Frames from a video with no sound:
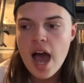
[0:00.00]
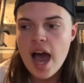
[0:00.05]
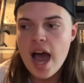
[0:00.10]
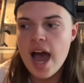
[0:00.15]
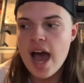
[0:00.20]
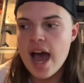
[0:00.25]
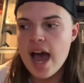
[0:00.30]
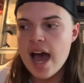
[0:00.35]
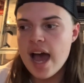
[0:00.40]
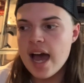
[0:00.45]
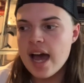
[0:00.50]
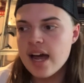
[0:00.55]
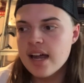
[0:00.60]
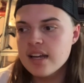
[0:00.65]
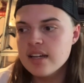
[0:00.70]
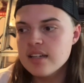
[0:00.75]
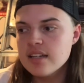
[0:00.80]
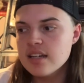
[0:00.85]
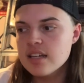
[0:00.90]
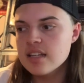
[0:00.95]

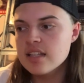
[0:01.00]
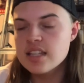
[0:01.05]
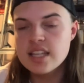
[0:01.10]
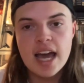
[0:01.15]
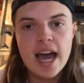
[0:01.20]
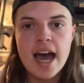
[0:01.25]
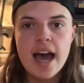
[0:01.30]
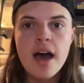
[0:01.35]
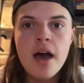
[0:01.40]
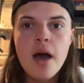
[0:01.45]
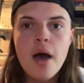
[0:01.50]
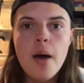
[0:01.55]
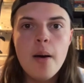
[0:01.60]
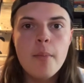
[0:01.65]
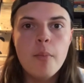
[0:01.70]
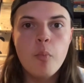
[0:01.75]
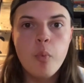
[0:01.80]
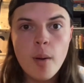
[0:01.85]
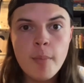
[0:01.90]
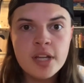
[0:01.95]
And yeah,
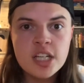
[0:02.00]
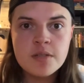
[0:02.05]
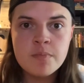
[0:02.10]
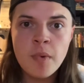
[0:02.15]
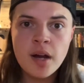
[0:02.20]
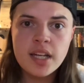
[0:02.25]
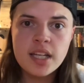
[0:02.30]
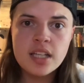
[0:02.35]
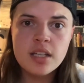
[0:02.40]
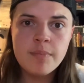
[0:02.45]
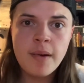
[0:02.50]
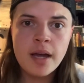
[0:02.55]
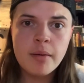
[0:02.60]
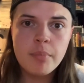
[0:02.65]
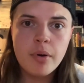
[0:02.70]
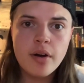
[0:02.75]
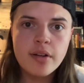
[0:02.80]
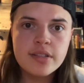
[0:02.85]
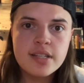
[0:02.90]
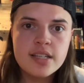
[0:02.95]
Women's Money in the Bank
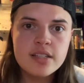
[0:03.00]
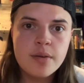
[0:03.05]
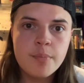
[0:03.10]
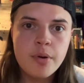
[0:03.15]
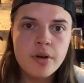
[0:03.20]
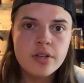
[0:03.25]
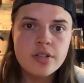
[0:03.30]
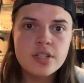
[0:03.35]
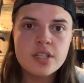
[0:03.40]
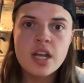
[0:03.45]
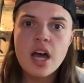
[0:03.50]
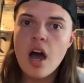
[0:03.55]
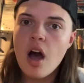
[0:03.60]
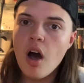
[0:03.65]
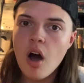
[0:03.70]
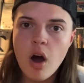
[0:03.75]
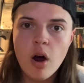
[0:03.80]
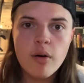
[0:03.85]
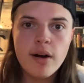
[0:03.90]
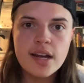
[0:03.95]
participants
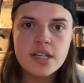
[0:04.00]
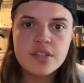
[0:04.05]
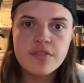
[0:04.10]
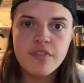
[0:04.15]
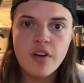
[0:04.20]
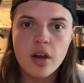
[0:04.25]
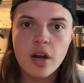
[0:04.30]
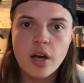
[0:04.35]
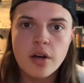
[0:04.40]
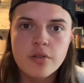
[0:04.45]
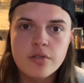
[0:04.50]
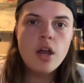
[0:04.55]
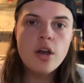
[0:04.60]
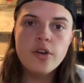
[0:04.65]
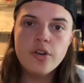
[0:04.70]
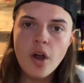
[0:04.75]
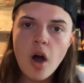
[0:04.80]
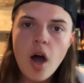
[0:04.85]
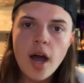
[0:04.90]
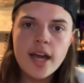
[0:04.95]
are as follows.
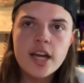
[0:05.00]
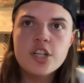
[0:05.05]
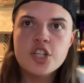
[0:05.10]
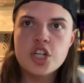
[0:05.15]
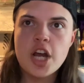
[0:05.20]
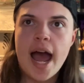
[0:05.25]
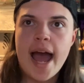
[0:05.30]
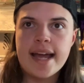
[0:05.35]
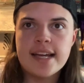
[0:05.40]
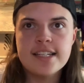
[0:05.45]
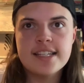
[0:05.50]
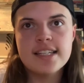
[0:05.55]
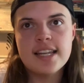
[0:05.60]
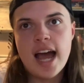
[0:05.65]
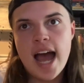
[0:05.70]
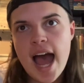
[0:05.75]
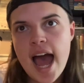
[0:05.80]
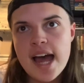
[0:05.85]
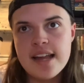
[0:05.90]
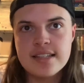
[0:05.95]
Nia Jax,
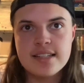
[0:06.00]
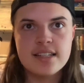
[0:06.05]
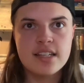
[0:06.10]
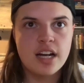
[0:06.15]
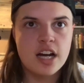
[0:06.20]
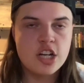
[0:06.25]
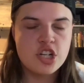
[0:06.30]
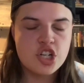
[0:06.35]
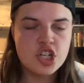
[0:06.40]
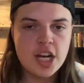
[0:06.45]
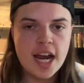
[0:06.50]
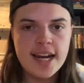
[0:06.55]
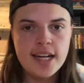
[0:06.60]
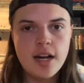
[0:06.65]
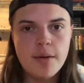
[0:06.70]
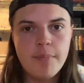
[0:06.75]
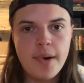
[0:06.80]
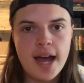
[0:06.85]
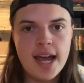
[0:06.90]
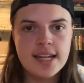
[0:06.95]
Asuka,
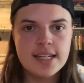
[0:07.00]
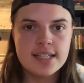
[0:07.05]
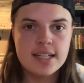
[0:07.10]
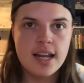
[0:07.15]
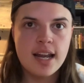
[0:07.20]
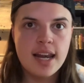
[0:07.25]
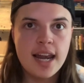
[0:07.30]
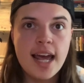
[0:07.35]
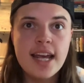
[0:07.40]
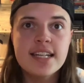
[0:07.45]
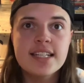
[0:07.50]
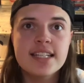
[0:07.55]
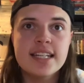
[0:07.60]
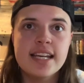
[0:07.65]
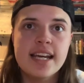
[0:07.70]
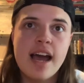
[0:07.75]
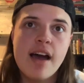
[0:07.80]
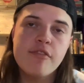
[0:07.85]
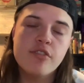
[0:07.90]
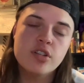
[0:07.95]
Shayna Baszler,
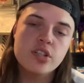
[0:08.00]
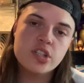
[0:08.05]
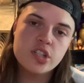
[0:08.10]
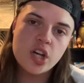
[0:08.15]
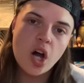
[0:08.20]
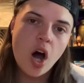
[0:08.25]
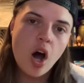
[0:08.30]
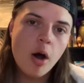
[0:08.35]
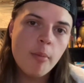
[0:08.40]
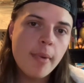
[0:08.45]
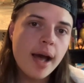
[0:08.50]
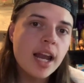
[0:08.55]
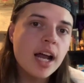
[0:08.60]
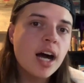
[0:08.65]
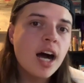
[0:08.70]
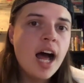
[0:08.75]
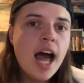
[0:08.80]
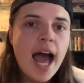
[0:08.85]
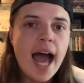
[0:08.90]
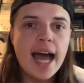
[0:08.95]
Lacey Evans,
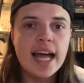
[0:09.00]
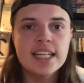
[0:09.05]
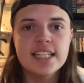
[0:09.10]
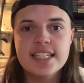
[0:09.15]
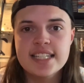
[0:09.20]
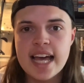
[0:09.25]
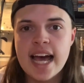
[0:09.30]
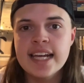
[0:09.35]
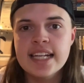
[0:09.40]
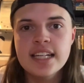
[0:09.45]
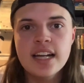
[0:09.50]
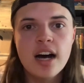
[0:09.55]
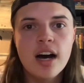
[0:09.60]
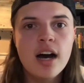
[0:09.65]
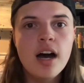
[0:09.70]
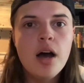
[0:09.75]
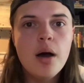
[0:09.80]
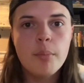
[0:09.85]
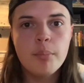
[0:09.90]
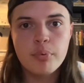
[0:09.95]
Carmella and
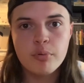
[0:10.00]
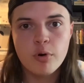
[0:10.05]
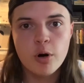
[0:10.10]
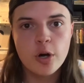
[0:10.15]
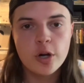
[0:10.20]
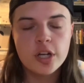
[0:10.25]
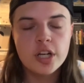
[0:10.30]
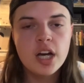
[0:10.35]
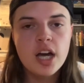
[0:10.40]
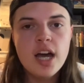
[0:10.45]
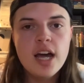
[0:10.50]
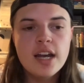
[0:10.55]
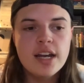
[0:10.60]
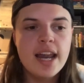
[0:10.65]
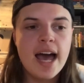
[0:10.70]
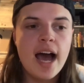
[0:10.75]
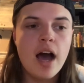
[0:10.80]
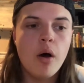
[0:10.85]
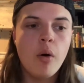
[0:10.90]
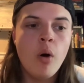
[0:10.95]
Dana Brooke.
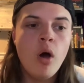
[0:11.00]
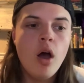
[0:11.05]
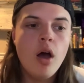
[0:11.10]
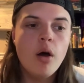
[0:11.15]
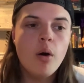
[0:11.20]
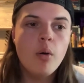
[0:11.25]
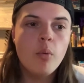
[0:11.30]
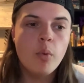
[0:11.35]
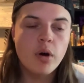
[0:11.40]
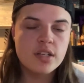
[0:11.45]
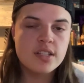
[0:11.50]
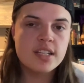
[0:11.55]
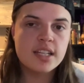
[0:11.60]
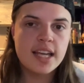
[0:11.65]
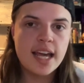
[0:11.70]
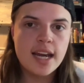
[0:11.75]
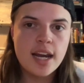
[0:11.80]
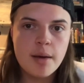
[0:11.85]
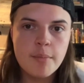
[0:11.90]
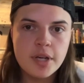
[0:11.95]
Now, once
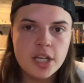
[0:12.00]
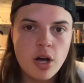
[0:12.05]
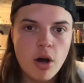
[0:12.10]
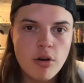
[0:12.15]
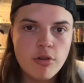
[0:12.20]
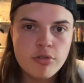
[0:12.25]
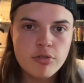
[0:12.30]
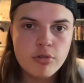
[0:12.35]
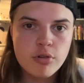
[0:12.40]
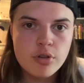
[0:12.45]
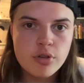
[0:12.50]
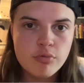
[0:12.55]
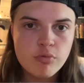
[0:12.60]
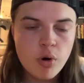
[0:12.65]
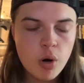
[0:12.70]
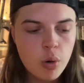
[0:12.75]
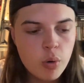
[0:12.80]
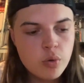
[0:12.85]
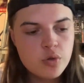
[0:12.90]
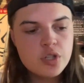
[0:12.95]
again, let me go through the
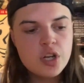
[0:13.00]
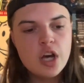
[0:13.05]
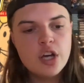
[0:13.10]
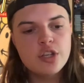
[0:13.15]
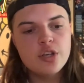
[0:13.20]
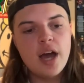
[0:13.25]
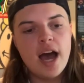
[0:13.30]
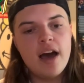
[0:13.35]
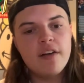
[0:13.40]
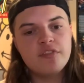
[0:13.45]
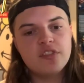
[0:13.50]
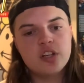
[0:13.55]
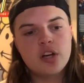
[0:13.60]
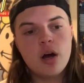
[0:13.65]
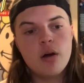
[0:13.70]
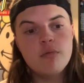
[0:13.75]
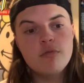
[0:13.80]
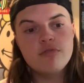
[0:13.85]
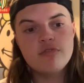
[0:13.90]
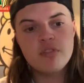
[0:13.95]
rules. You have to
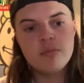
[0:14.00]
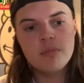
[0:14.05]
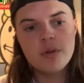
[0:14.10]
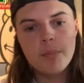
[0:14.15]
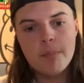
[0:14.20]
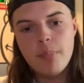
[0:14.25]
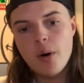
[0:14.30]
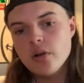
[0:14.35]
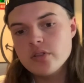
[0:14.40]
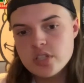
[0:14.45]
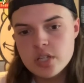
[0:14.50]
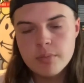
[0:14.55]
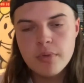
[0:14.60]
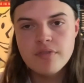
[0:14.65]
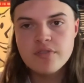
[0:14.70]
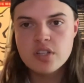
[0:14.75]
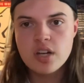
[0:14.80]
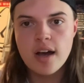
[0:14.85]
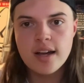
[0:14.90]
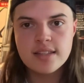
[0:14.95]
go from the bottom
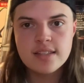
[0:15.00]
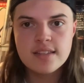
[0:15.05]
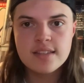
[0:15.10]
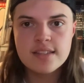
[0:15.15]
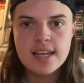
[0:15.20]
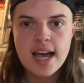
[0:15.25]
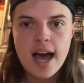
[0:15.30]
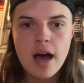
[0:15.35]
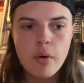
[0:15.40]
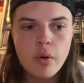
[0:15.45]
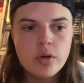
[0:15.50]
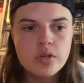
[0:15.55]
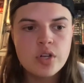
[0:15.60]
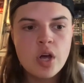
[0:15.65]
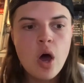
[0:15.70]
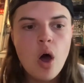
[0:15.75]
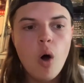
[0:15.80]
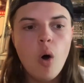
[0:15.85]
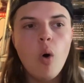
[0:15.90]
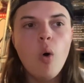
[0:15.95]
of Titan Towers
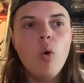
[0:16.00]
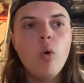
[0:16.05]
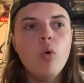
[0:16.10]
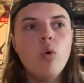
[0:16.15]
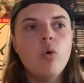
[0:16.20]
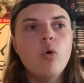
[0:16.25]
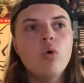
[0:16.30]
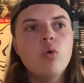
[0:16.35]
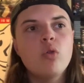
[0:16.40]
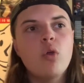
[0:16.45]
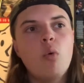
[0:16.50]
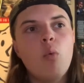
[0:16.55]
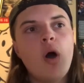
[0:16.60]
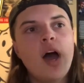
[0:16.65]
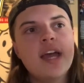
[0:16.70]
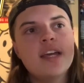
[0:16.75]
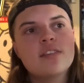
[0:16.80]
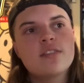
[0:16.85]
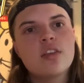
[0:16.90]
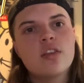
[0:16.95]
all the
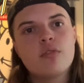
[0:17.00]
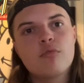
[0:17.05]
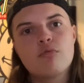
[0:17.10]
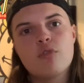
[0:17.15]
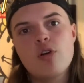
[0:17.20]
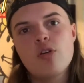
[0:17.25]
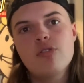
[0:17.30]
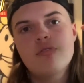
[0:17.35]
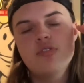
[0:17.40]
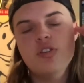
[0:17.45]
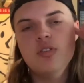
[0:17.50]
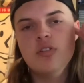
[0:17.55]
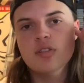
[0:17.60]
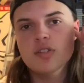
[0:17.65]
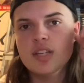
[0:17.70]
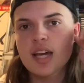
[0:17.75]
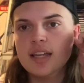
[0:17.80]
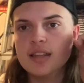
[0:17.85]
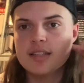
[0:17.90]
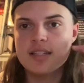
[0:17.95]
way to the roof. You can
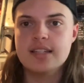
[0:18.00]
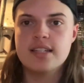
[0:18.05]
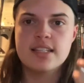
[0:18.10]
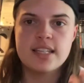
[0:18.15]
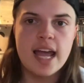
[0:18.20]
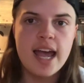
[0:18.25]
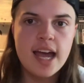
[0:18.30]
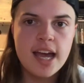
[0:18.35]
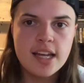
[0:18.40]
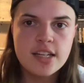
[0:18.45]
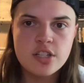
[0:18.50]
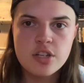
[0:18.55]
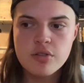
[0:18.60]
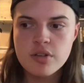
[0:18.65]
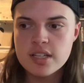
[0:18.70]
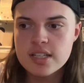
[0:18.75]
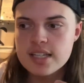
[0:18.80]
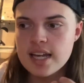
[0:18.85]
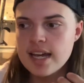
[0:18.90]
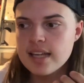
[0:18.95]
take the stairs, you
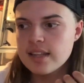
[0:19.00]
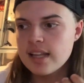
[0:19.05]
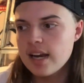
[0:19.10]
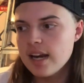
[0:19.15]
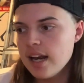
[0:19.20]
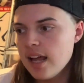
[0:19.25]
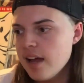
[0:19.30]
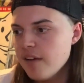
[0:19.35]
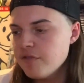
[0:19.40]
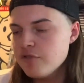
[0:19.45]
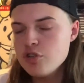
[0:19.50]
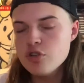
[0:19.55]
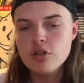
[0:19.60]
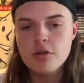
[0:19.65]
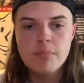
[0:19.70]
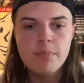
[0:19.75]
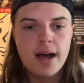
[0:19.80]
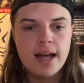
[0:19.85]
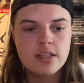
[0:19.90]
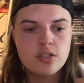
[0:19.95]
can take the lift, you
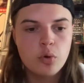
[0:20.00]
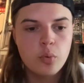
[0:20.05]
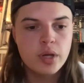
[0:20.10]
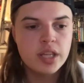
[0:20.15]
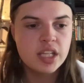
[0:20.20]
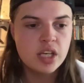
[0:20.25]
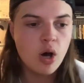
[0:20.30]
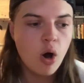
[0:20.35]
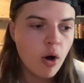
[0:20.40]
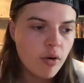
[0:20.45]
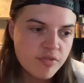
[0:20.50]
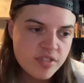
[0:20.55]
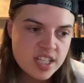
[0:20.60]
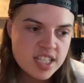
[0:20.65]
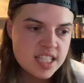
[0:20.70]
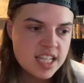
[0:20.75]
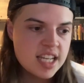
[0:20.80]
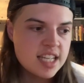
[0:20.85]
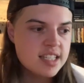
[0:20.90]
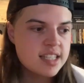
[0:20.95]
can battle in the
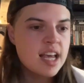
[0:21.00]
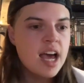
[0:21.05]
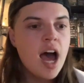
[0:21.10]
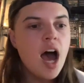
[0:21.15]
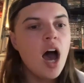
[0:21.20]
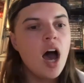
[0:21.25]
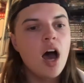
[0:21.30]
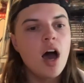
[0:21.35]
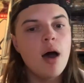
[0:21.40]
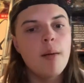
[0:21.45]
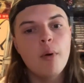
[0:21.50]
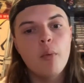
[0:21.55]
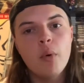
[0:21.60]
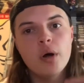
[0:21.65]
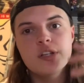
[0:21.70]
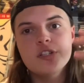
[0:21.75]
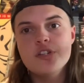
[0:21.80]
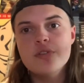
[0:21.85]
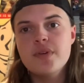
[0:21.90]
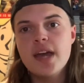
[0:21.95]
offices. But
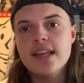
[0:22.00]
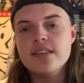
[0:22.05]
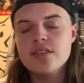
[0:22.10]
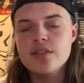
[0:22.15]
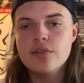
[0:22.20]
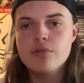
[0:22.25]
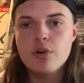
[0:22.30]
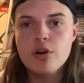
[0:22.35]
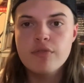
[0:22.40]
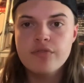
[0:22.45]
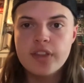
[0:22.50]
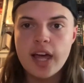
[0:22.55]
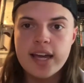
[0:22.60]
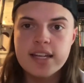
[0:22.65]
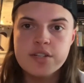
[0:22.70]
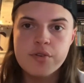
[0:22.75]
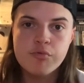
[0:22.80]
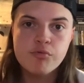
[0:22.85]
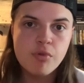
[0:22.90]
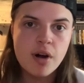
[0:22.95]
once you get to the roof, there
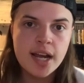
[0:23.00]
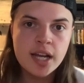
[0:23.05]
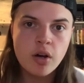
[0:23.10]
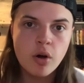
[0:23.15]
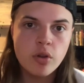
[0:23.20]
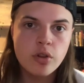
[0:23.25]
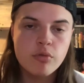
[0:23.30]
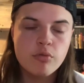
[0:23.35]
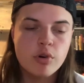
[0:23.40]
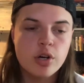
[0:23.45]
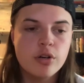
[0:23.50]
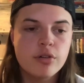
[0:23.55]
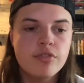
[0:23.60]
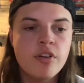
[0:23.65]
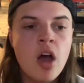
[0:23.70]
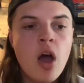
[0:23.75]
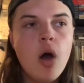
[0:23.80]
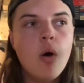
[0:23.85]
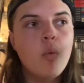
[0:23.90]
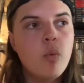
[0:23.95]
is a ring on the roof
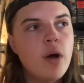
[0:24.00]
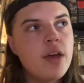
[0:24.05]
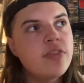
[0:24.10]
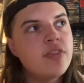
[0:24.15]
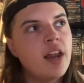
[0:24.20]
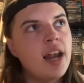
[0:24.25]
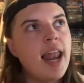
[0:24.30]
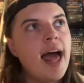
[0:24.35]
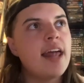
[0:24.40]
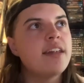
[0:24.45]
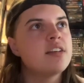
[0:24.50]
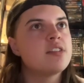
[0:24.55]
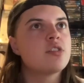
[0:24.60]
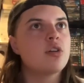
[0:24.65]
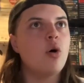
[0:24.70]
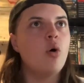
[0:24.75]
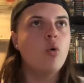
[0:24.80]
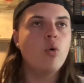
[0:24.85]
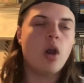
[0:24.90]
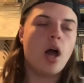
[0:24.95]
with the ladders all